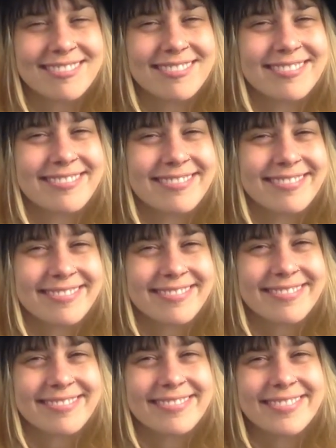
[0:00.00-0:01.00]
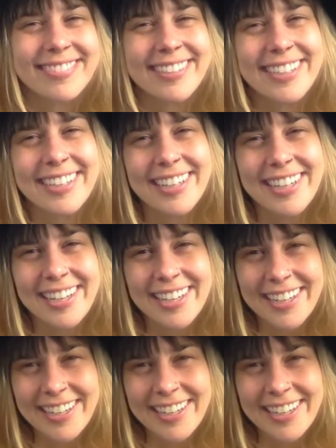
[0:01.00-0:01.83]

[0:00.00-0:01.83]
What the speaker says: Nobody speaks.